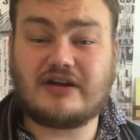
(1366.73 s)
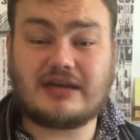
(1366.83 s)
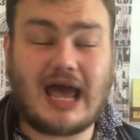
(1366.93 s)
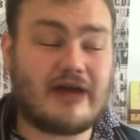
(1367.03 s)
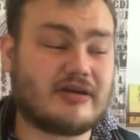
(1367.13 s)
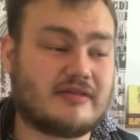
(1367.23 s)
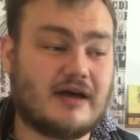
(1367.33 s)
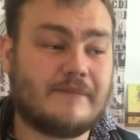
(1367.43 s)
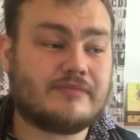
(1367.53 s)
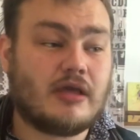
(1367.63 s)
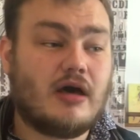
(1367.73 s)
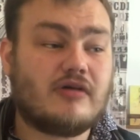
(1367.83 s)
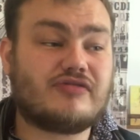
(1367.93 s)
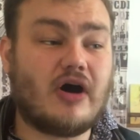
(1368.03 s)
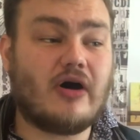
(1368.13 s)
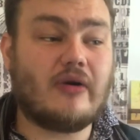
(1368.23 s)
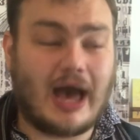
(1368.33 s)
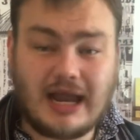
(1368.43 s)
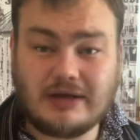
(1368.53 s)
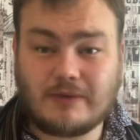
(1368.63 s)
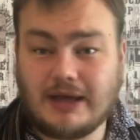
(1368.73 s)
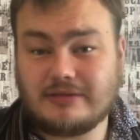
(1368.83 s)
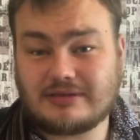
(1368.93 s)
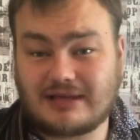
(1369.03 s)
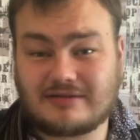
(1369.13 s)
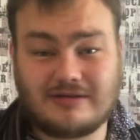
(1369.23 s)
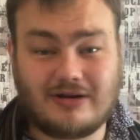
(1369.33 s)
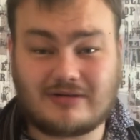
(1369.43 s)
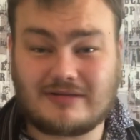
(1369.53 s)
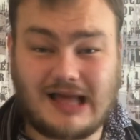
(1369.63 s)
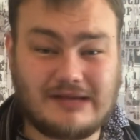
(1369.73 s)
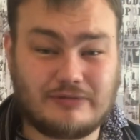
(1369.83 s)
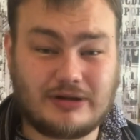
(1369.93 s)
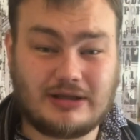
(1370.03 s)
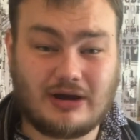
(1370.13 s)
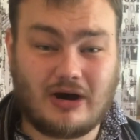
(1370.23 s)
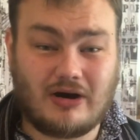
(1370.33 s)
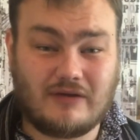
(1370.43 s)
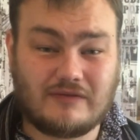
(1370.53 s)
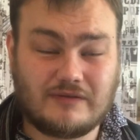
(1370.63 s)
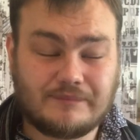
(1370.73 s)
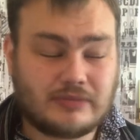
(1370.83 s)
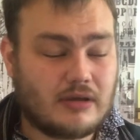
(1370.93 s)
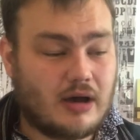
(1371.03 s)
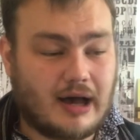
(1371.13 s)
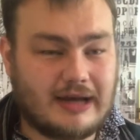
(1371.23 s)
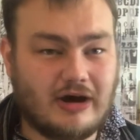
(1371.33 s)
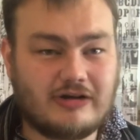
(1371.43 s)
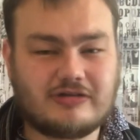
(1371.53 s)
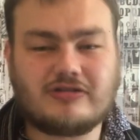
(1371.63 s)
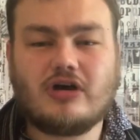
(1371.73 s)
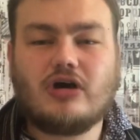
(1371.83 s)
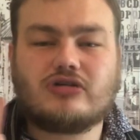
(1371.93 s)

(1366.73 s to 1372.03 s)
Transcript: character. So anyway, that's the Lost Library of Unox.